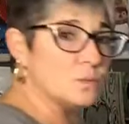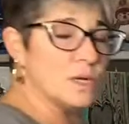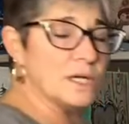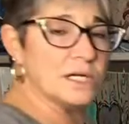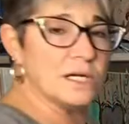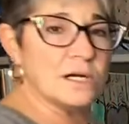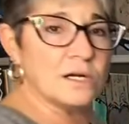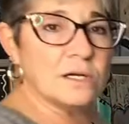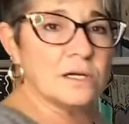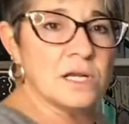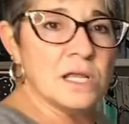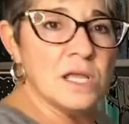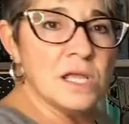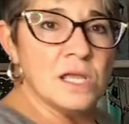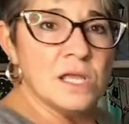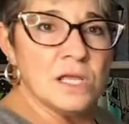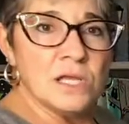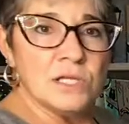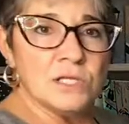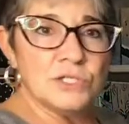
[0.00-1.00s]
winner
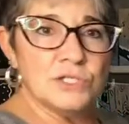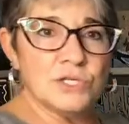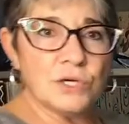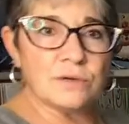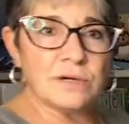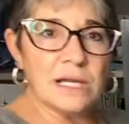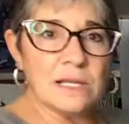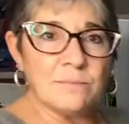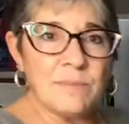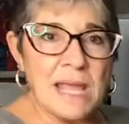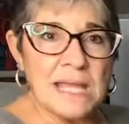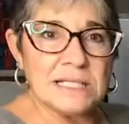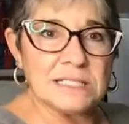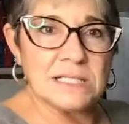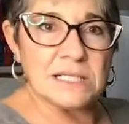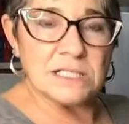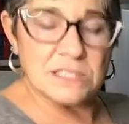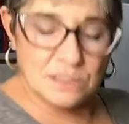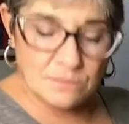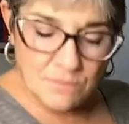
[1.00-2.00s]
during
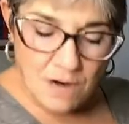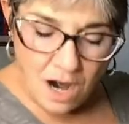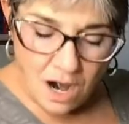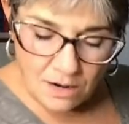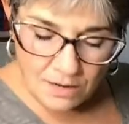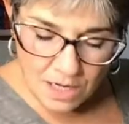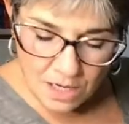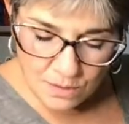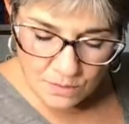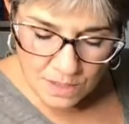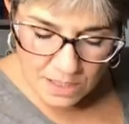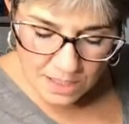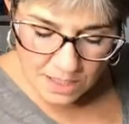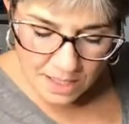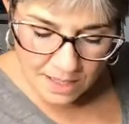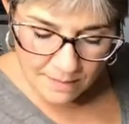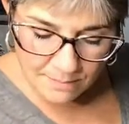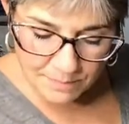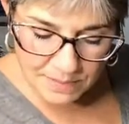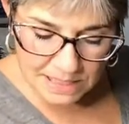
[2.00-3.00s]
painting tomorrow
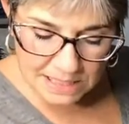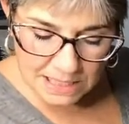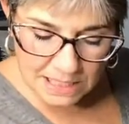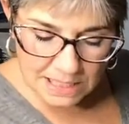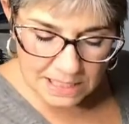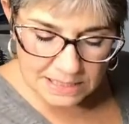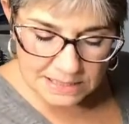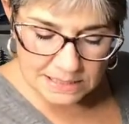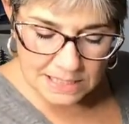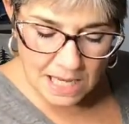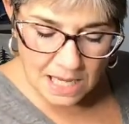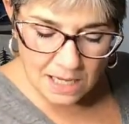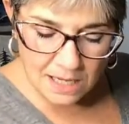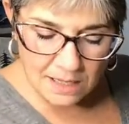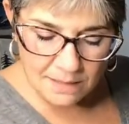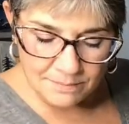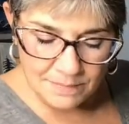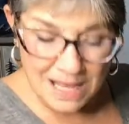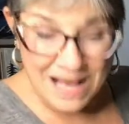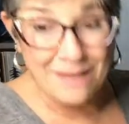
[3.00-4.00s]
because
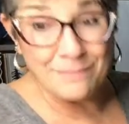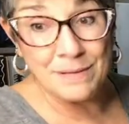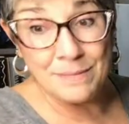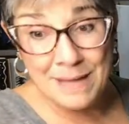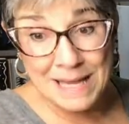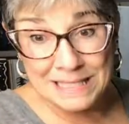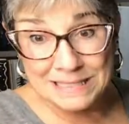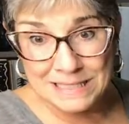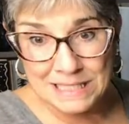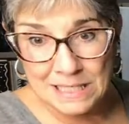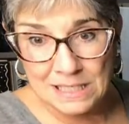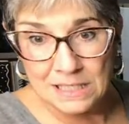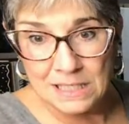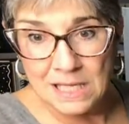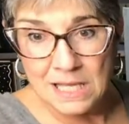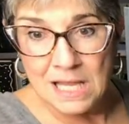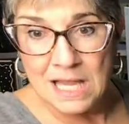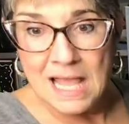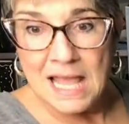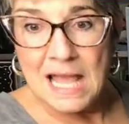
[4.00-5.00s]
I'll be painting
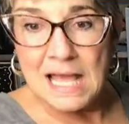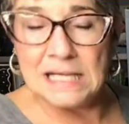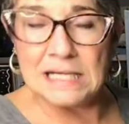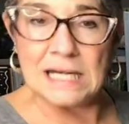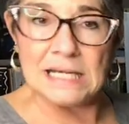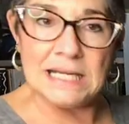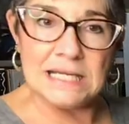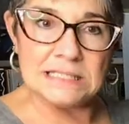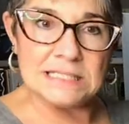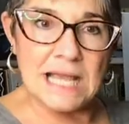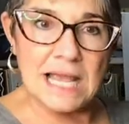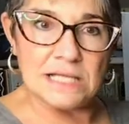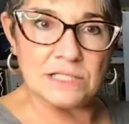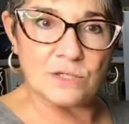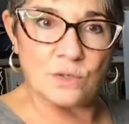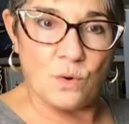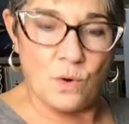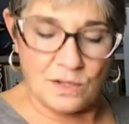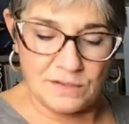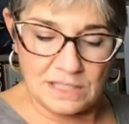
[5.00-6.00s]
and I need to
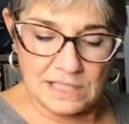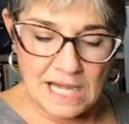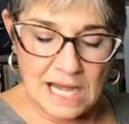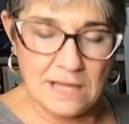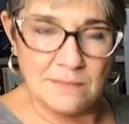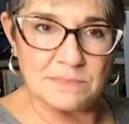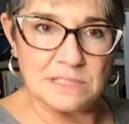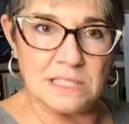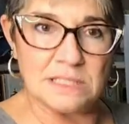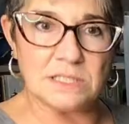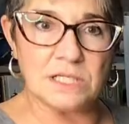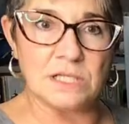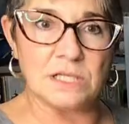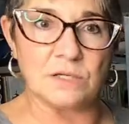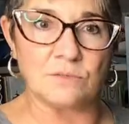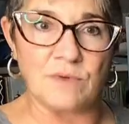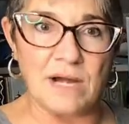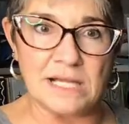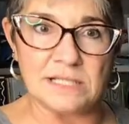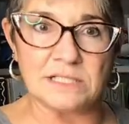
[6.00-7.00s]
enter all the names into
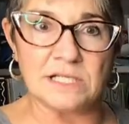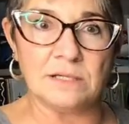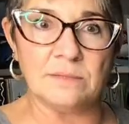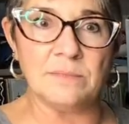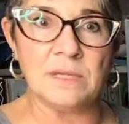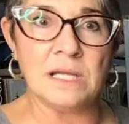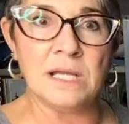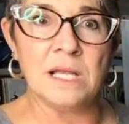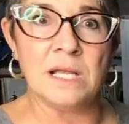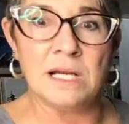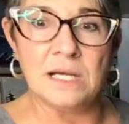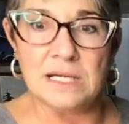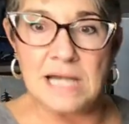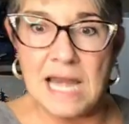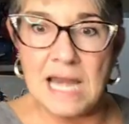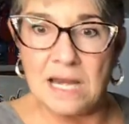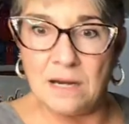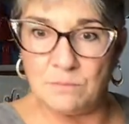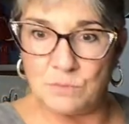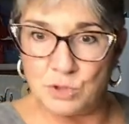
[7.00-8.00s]
the random
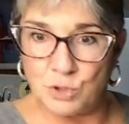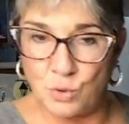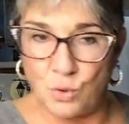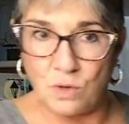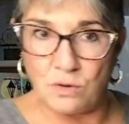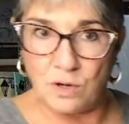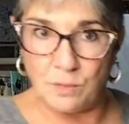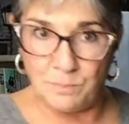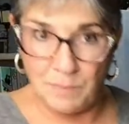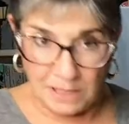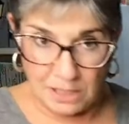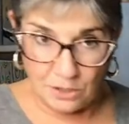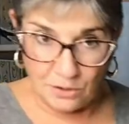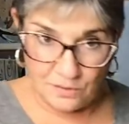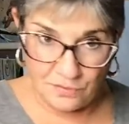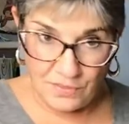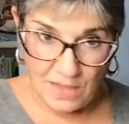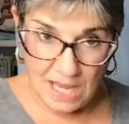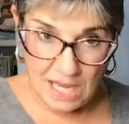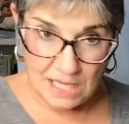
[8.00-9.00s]
name drawer picker
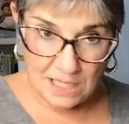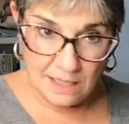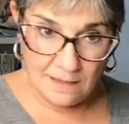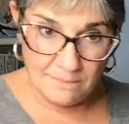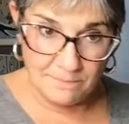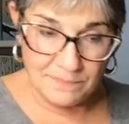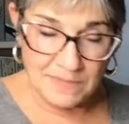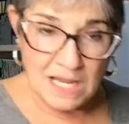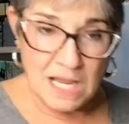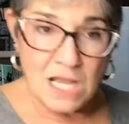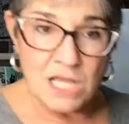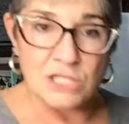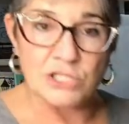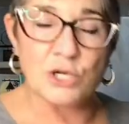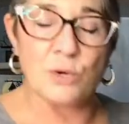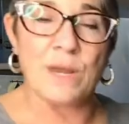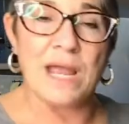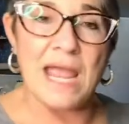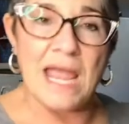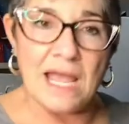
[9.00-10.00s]
thing.
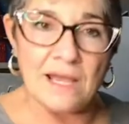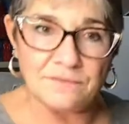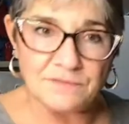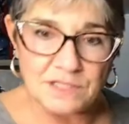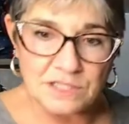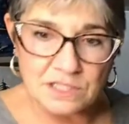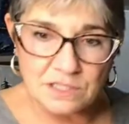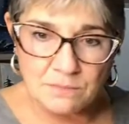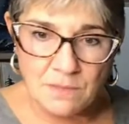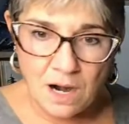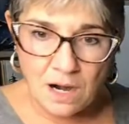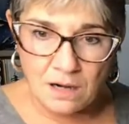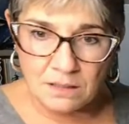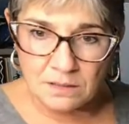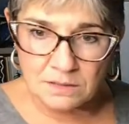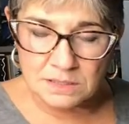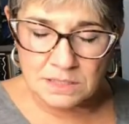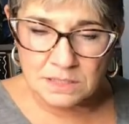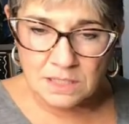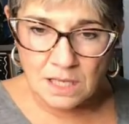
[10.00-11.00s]
So after
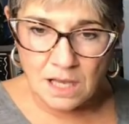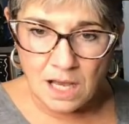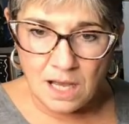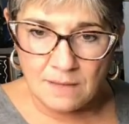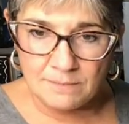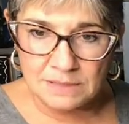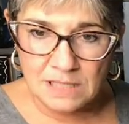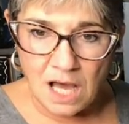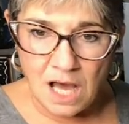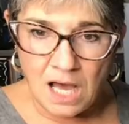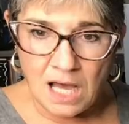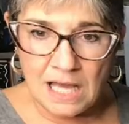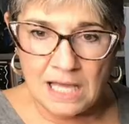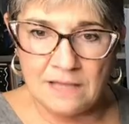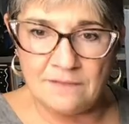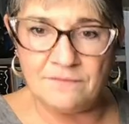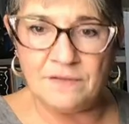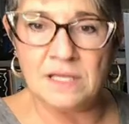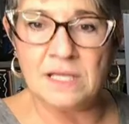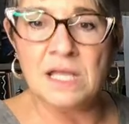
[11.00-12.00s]
tomorrow's
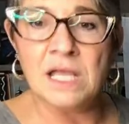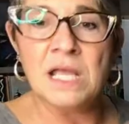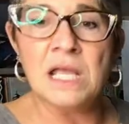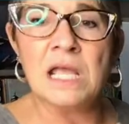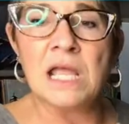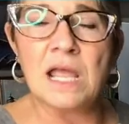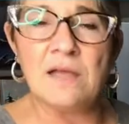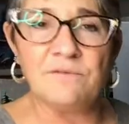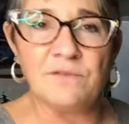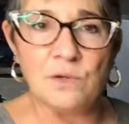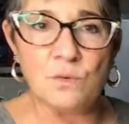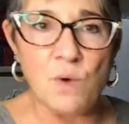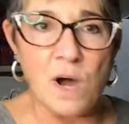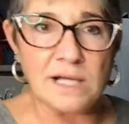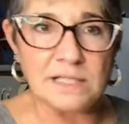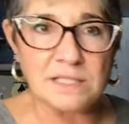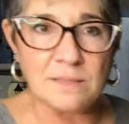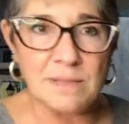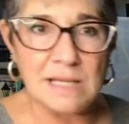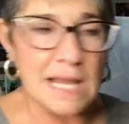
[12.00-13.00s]
live, if you
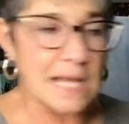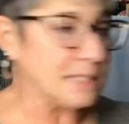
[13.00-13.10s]
want to be